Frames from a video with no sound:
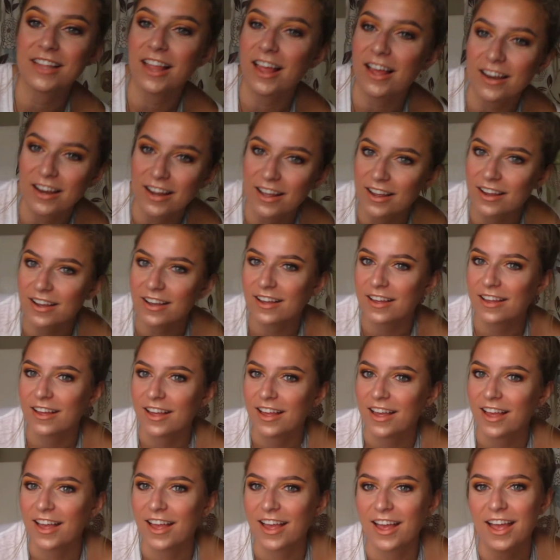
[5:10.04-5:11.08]
lighting.
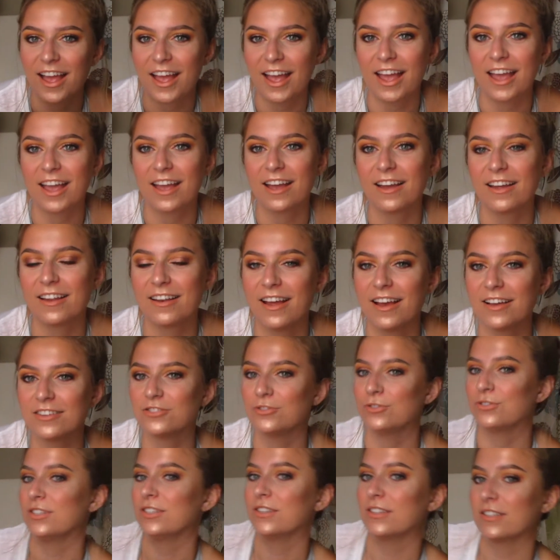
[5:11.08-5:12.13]
And as
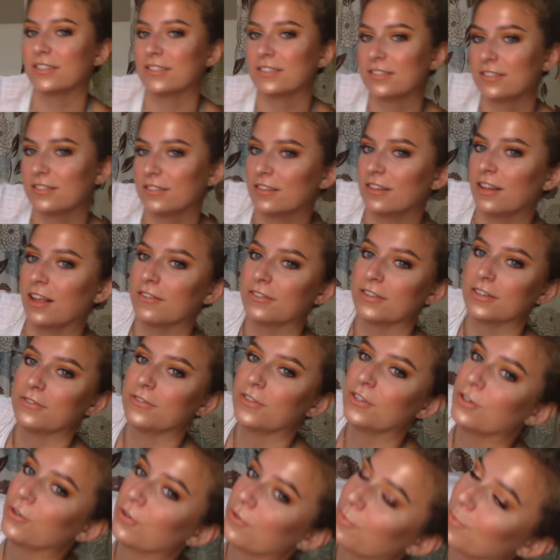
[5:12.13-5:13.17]
you see this lovely
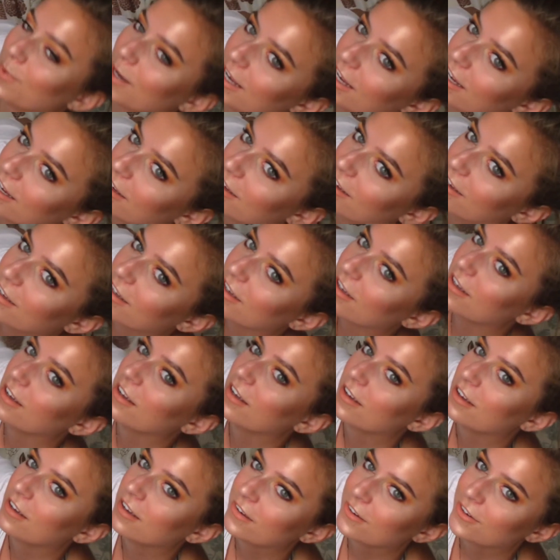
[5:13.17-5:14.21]
view of my
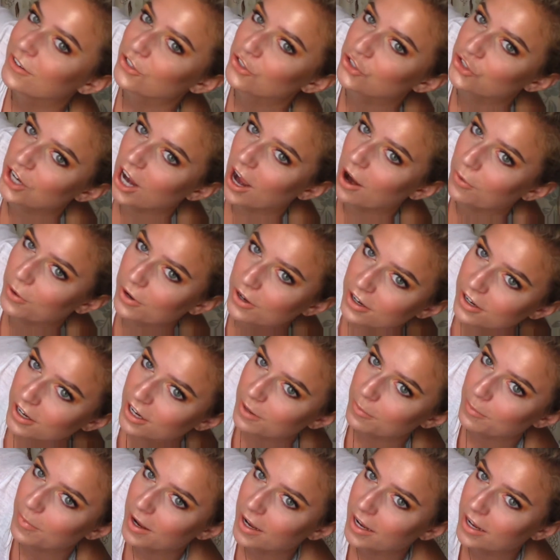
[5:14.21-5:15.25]
shower
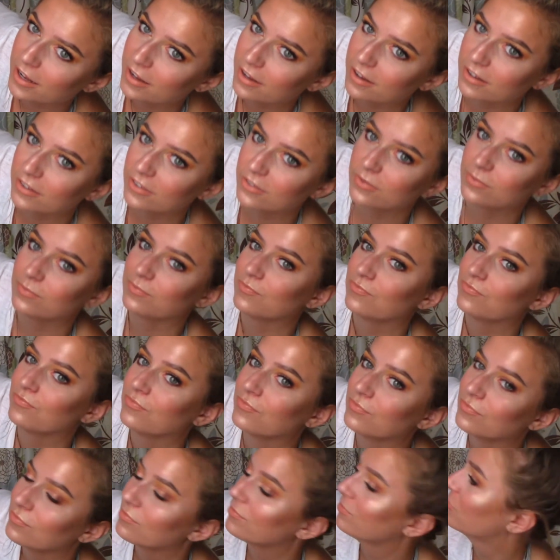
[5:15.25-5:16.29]
and my
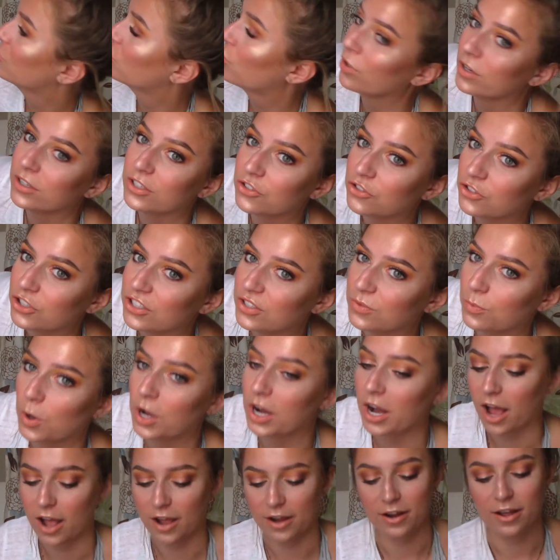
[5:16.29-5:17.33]
toiletries and
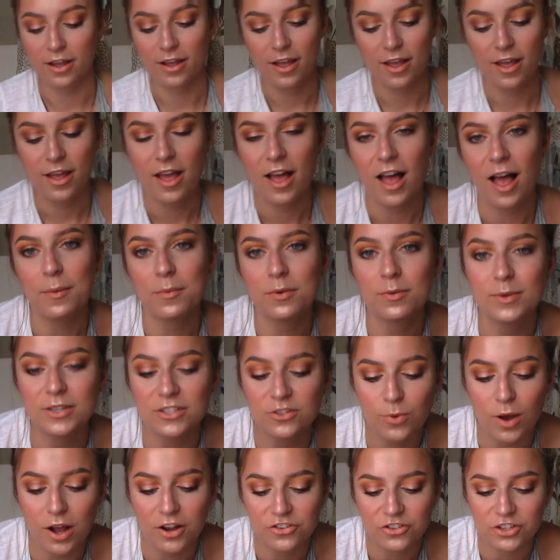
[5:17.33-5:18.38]
whatnot, I'm going to be
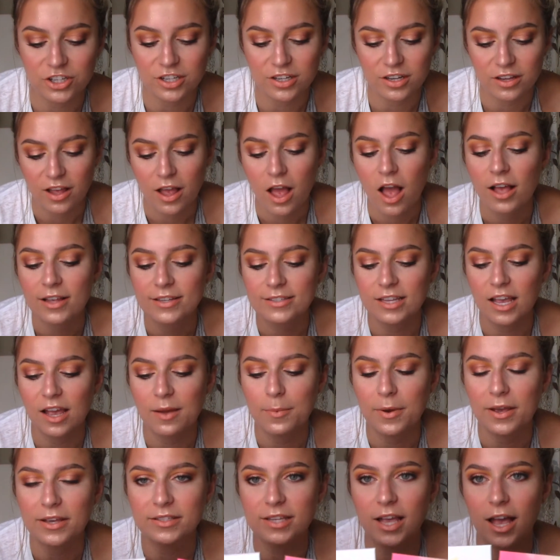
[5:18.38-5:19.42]
swatching side
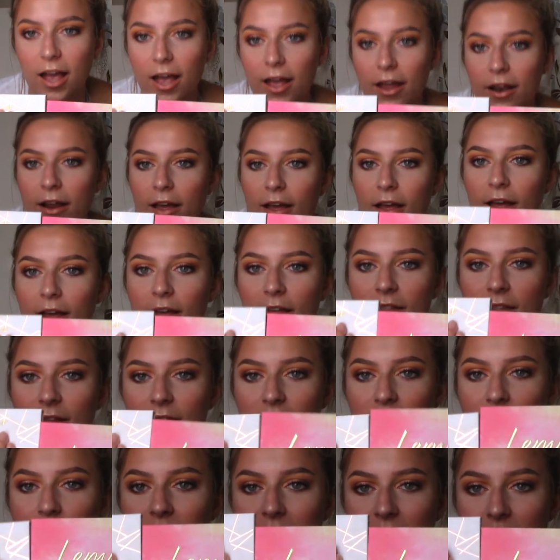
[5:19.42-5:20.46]
by side the
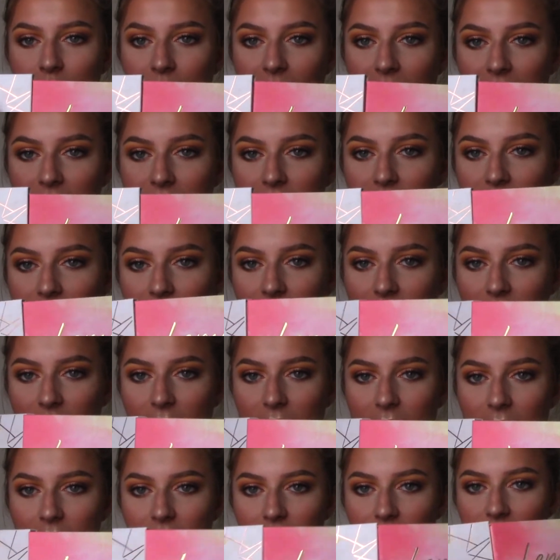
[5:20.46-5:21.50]
Lemonade palette
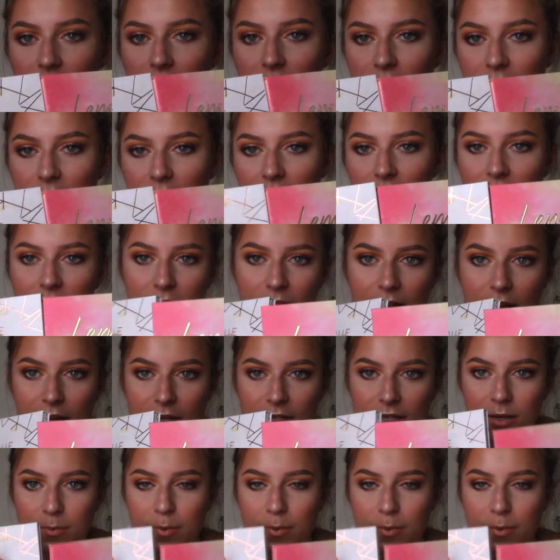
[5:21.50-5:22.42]
and the Latte